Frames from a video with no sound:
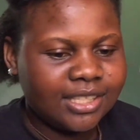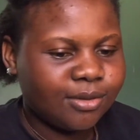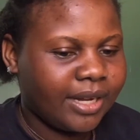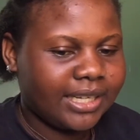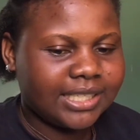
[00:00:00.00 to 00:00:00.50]

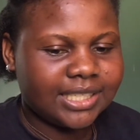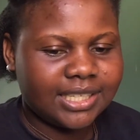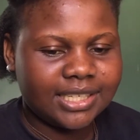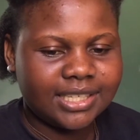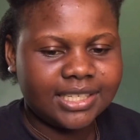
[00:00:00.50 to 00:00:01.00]
what,
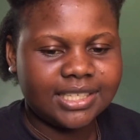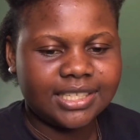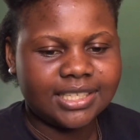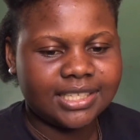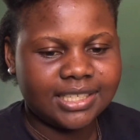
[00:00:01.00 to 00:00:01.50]

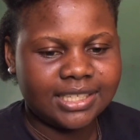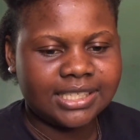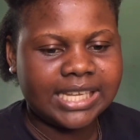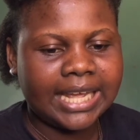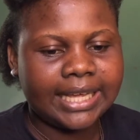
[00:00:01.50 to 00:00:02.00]

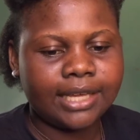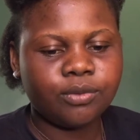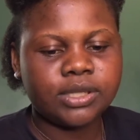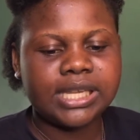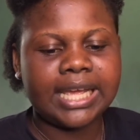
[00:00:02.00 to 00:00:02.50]
it's like, it
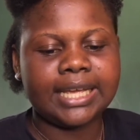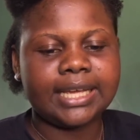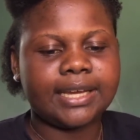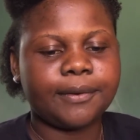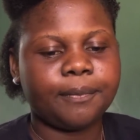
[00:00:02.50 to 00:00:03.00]
was like,
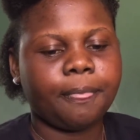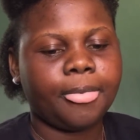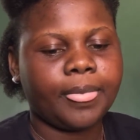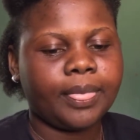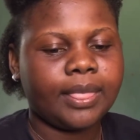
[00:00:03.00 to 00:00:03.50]

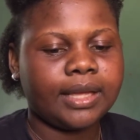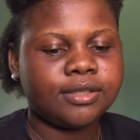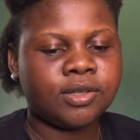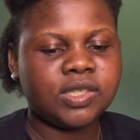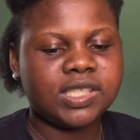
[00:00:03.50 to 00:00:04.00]

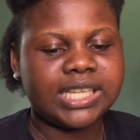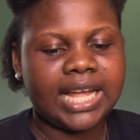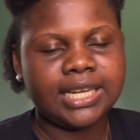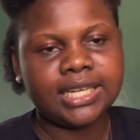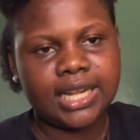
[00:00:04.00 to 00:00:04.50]
so she
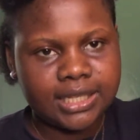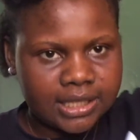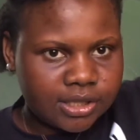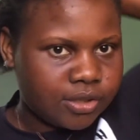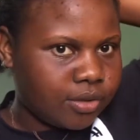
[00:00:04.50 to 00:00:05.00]
scanned it, and
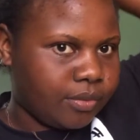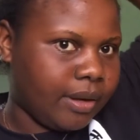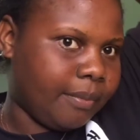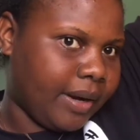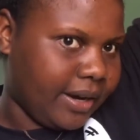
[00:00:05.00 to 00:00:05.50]
then she told my
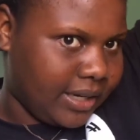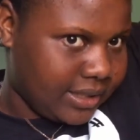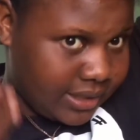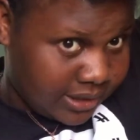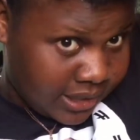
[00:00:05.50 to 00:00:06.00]
parents,
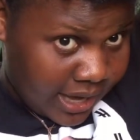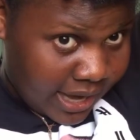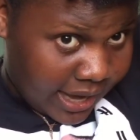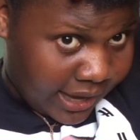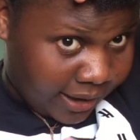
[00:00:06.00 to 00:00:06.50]

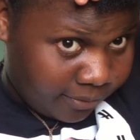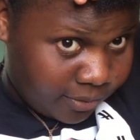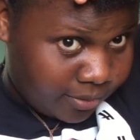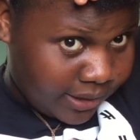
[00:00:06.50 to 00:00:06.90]
I have to